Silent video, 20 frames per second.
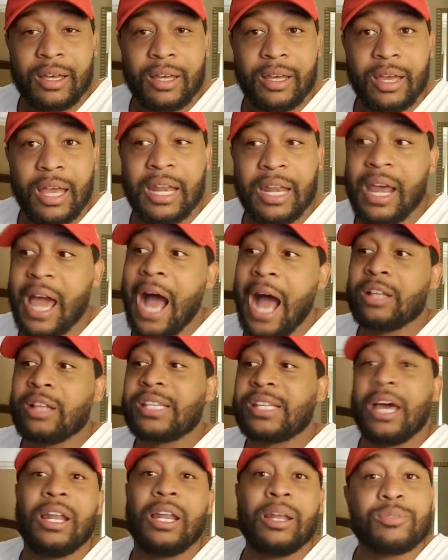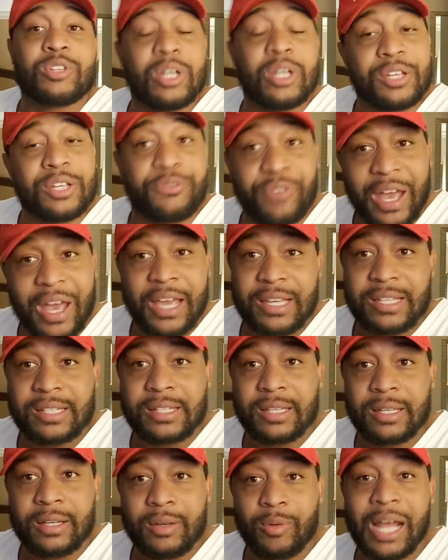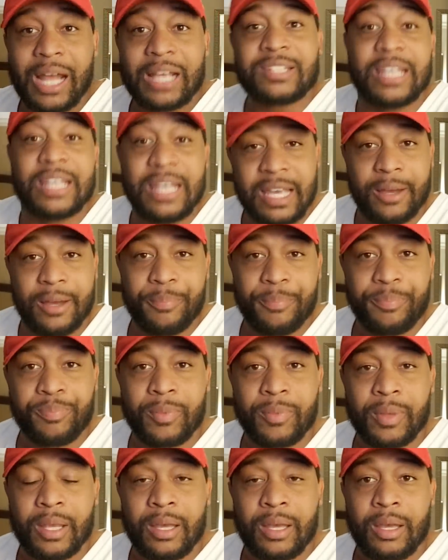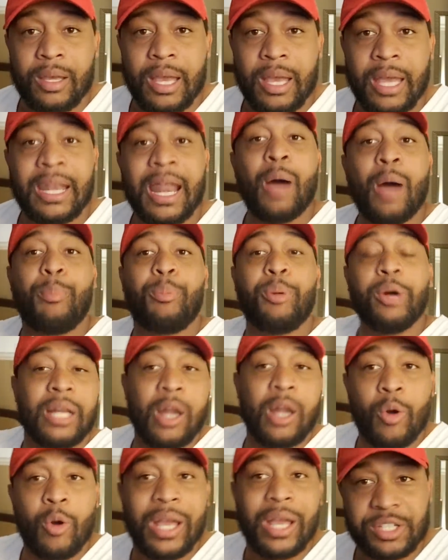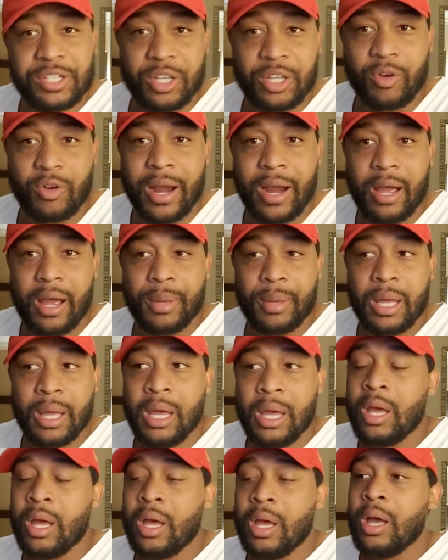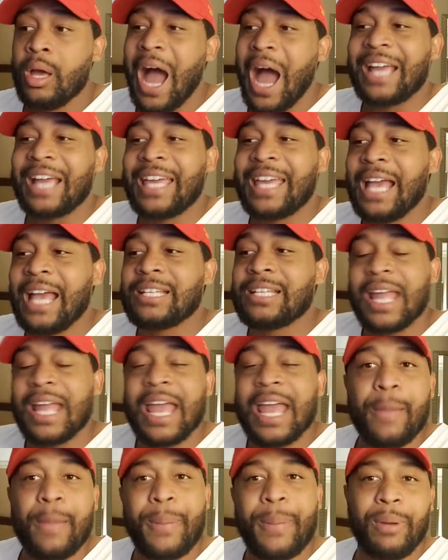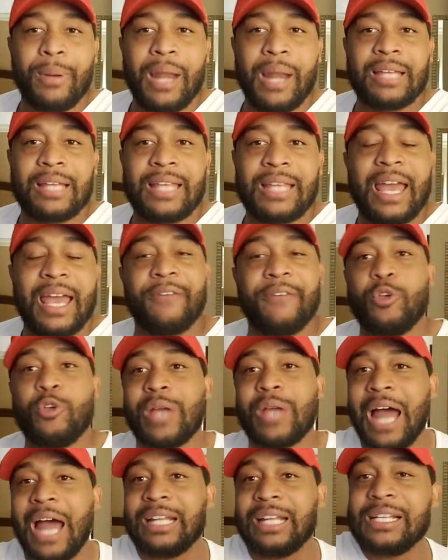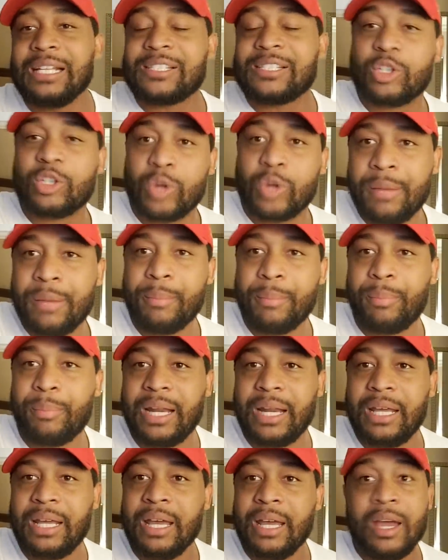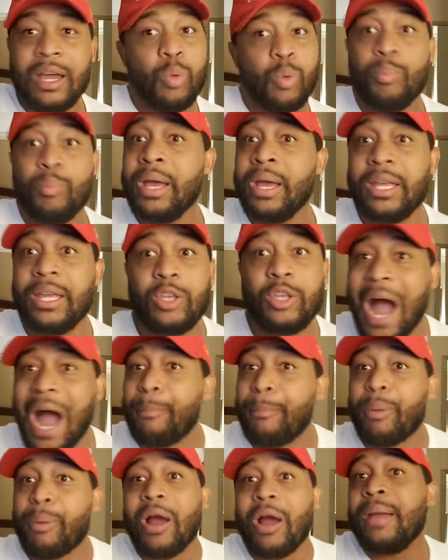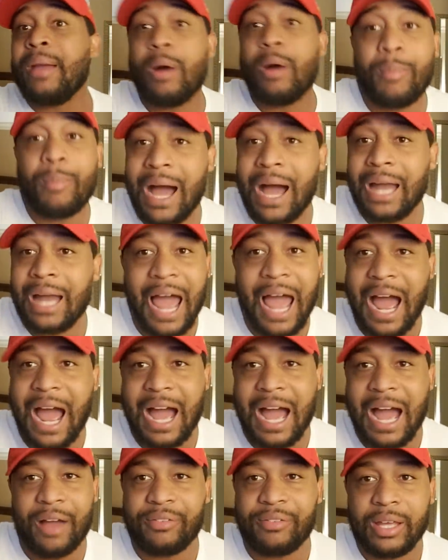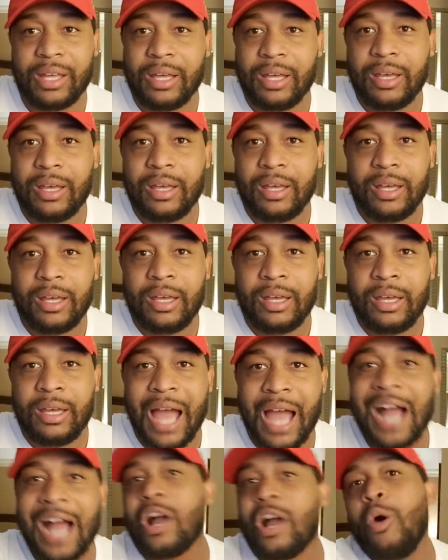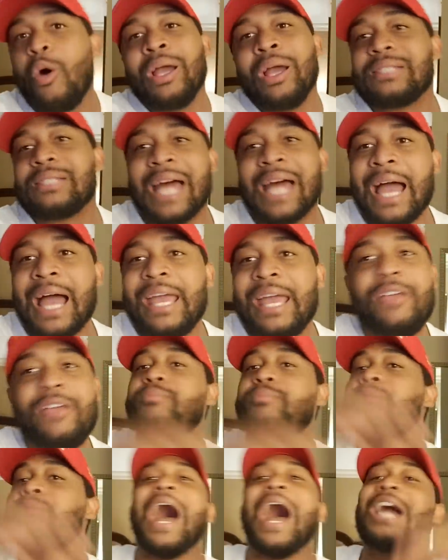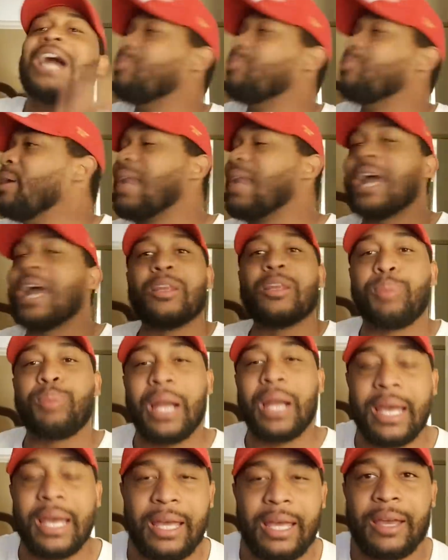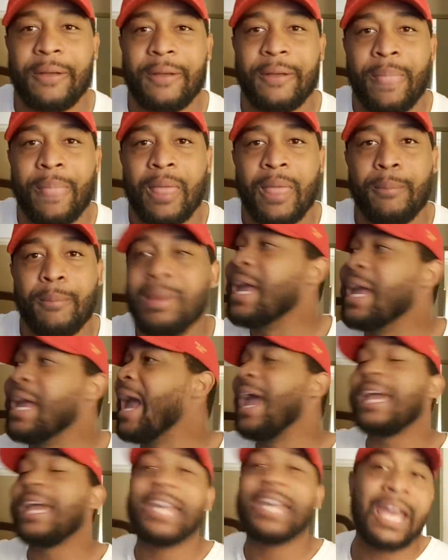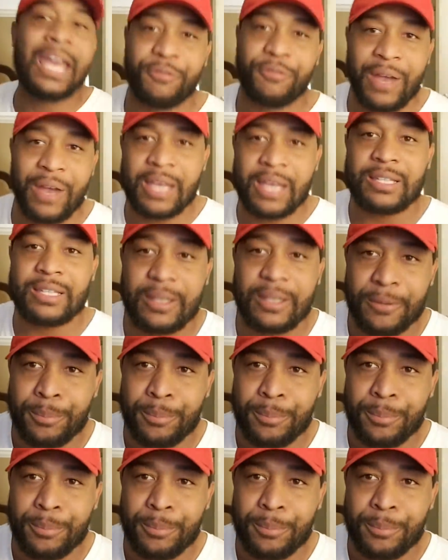And then I'll tell him to his face when I see him, and I'll put it on Instagram. I can't stand people like that. If you got a disagreement, buddy, me and you, I brought him on my live. I go on his live, he dodging me like the plague. Me and King Face.